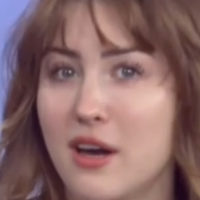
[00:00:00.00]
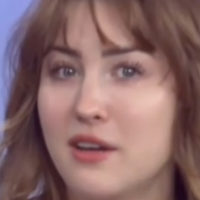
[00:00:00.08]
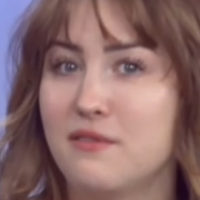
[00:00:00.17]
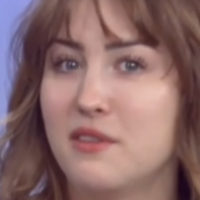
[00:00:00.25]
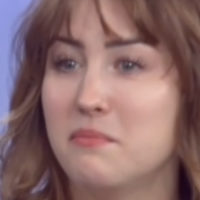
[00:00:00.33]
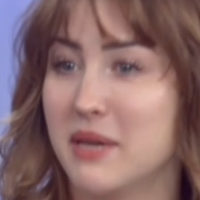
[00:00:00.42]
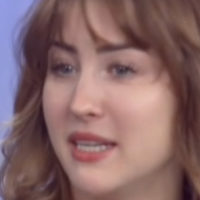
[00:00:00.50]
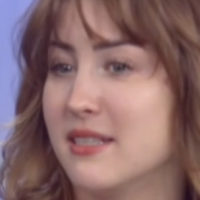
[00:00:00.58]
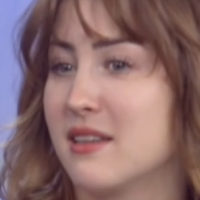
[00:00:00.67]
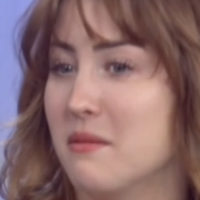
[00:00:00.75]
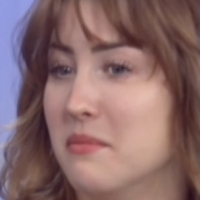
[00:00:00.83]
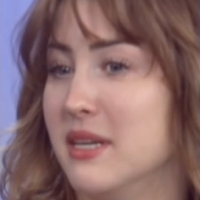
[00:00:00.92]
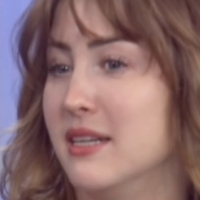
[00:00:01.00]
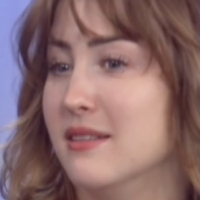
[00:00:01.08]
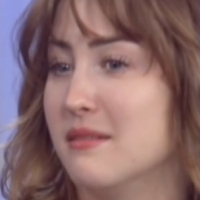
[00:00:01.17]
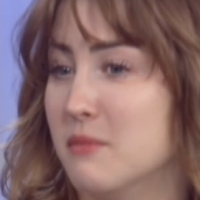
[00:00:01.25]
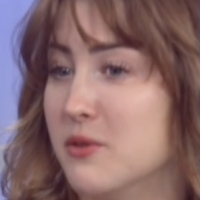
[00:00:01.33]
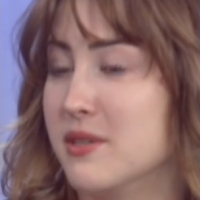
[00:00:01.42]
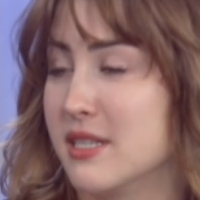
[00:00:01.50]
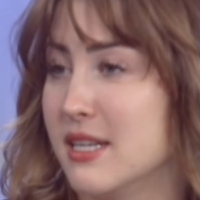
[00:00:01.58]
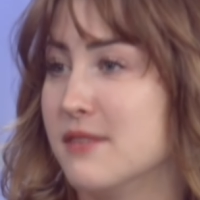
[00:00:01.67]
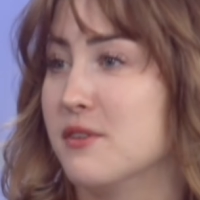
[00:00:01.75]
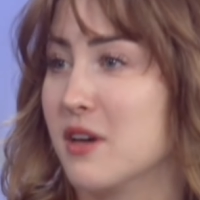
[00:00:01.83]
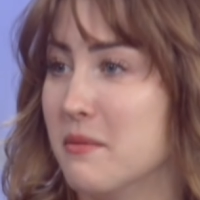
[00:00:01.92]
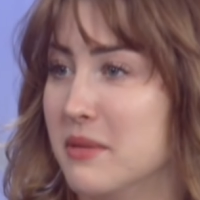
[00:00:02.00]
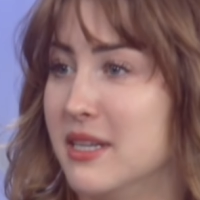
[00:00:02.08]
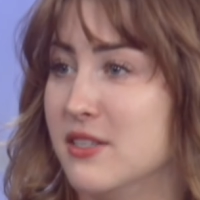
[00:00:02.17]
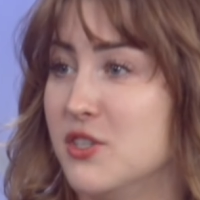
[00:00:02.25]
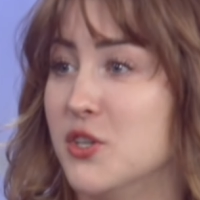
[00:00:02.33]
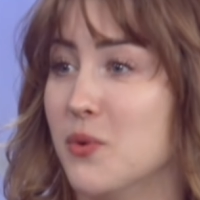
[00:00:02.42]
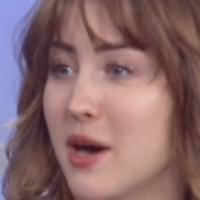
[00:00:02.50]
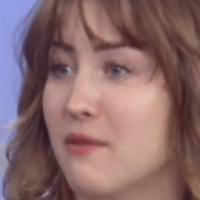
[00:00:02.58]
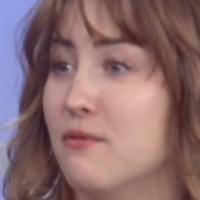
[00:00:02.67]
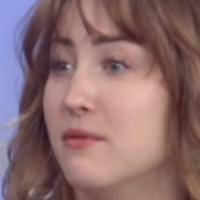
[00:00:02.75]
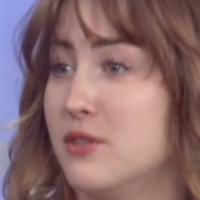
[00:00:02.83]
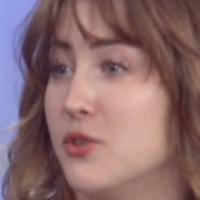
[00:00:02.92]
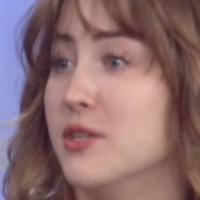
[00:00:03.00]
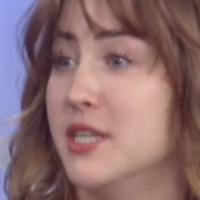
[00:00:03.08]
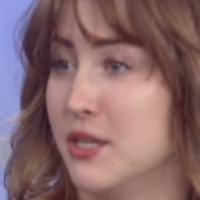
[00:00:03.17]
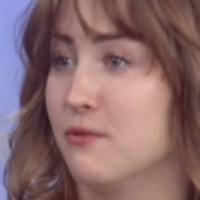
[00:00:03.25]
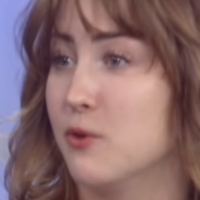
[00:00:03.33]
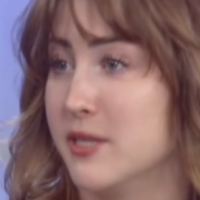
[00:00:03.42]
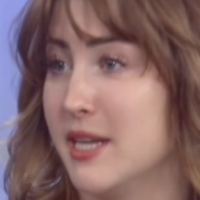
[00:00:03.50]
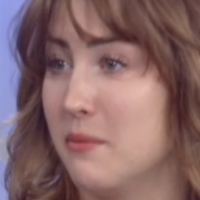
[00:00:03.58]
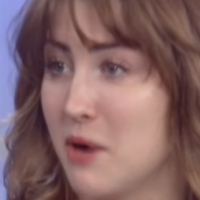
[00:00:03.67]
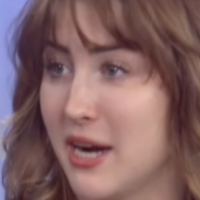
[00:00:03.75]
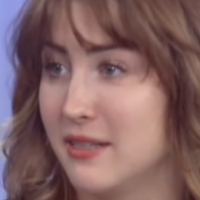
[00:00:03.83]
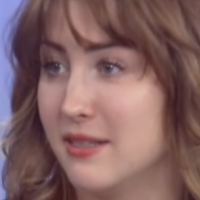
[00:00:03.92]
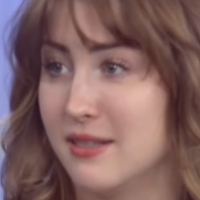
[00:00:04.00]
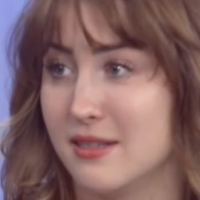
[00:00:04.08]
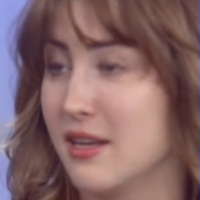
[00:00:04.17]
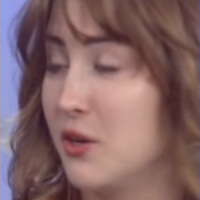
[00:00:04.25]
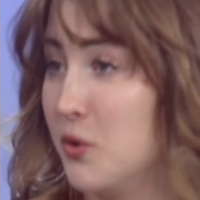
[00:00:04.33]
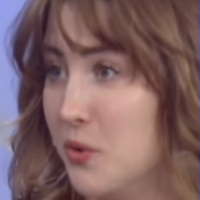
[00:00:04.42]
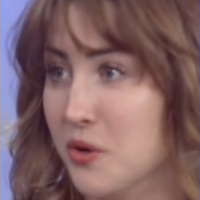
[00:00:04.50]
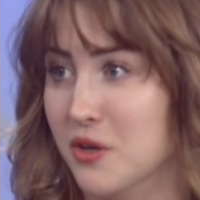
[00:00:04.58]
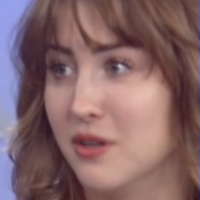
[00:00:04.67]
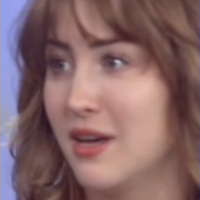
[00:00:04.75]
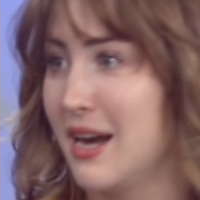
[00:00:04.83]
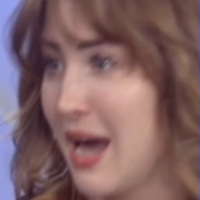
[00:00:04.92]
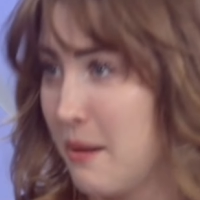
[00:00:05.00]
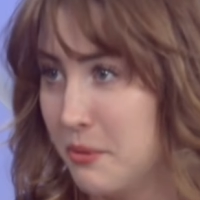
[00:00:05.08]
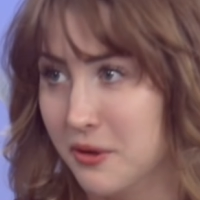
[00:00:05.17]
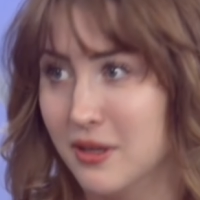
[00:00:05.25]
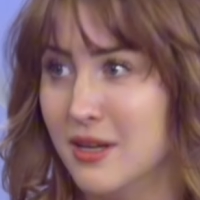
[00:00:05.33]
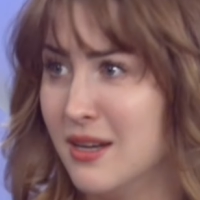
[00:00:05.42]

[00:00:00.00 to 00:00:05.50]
of the biggest companies and most successful companies do have strategic foresight practices, like Google and Apple,